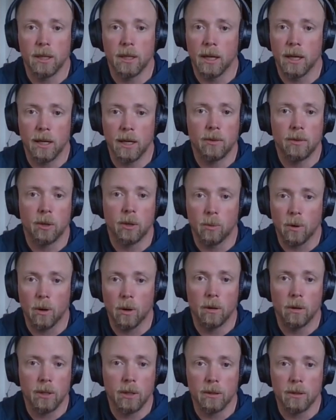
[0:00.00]
and I think we're
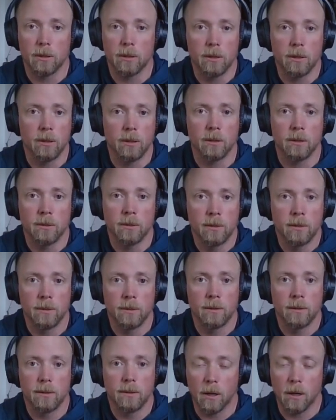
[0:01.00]
all going to learn
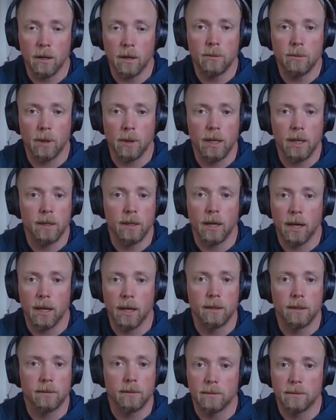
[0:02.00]
the hard way that